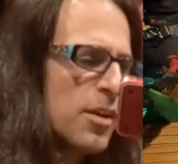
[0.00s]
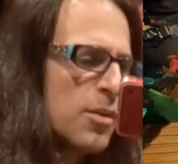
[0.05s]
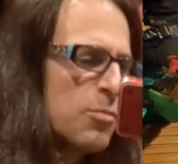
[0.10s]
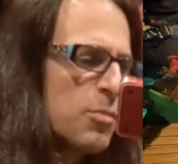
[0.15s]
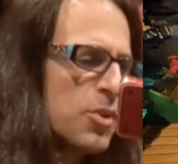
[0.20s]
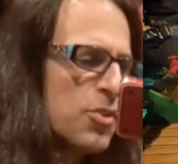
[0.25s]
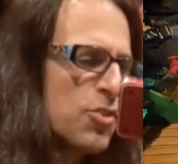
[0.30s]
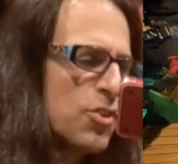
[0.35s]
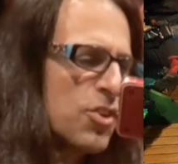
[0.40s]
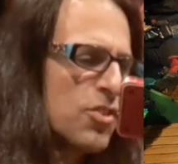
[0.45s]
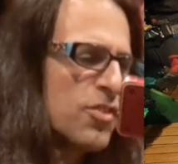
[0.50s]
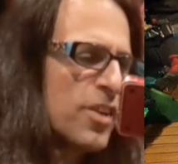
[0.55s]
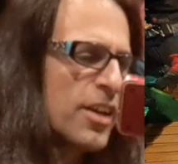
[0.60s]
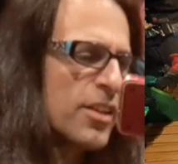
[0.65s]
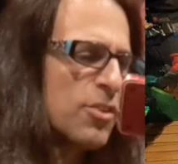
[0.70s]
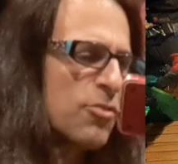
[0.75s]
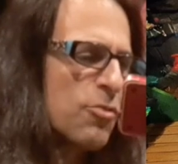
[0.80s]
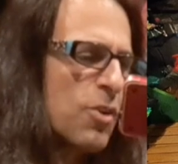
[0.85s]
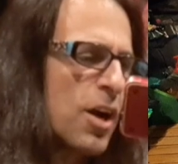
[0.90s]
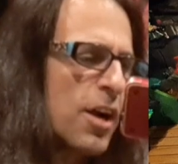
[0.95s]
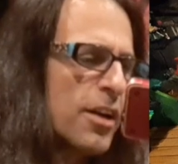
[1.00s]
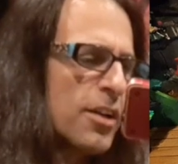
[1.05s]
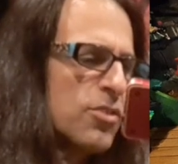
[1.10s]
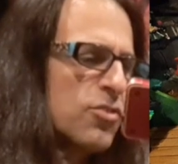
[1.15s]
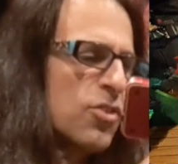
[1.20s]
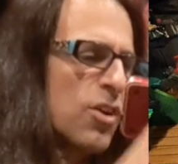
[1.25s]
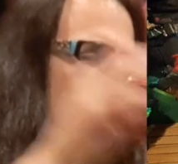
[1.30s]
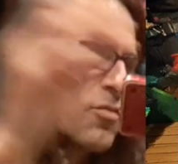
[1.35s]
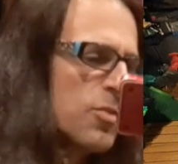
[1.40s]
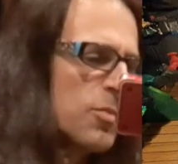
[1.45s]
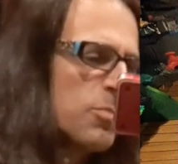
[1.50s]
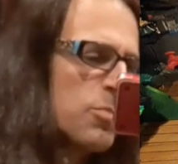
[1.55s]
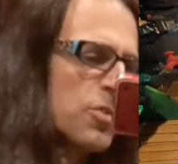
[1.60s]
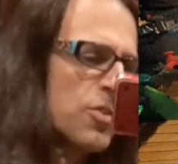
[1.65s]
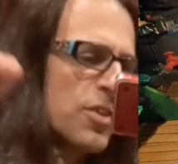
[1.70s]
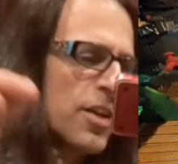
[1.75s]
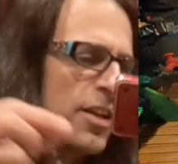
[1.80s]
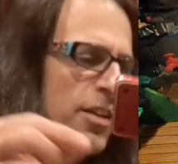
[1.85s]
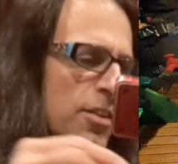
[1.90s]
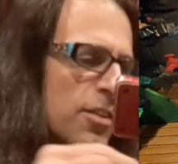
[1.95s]
But you could take the rockets off and
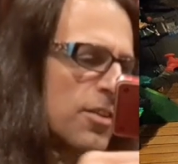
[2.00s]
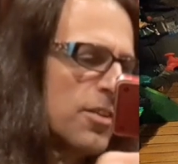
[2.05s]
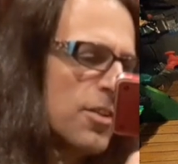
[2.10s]
pretend